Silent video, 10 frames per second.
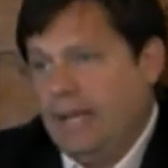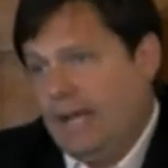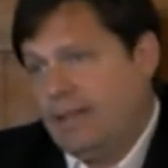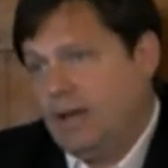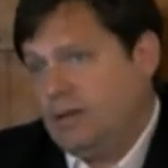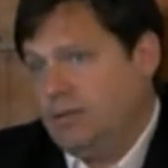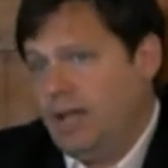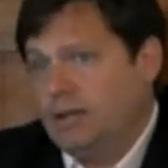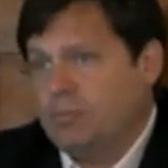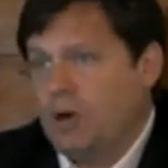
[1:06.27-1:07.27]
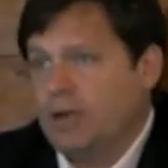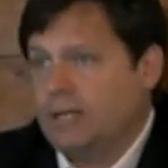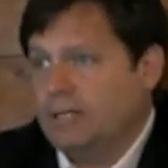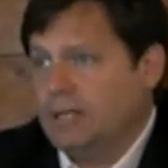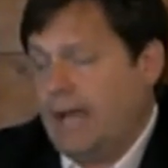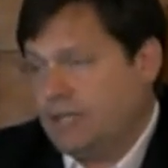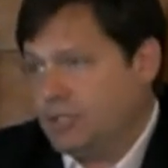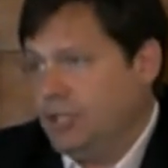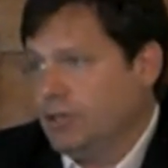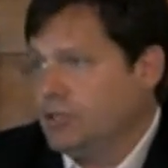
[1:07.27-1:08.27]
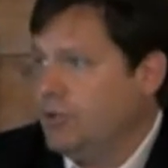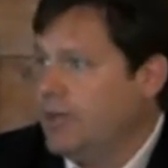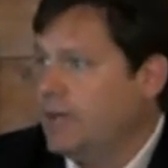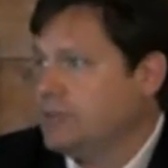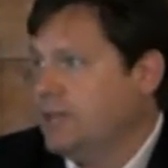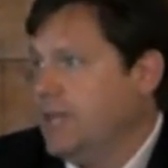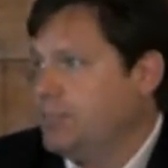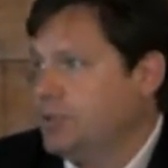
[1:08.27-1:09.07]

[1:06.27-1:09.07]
And that end of the market last year, in 2008,